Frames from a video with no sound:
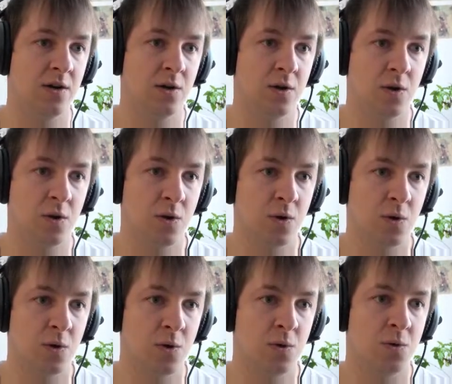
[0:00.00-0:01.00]

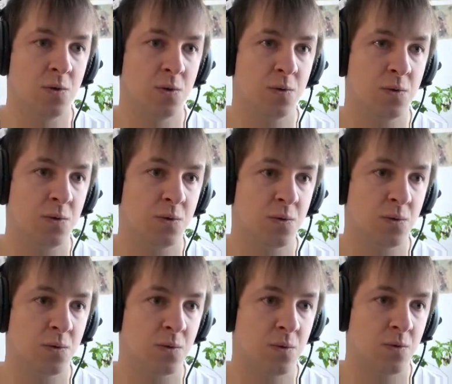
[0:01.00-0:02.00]

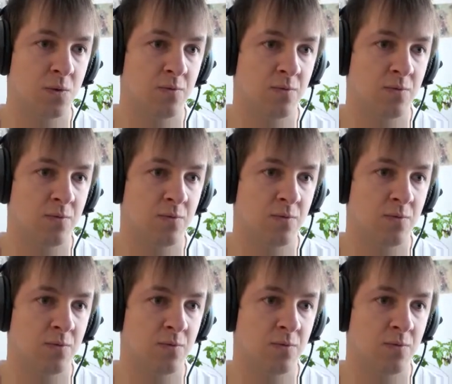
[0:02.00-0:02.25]
No one is speaking in this clip.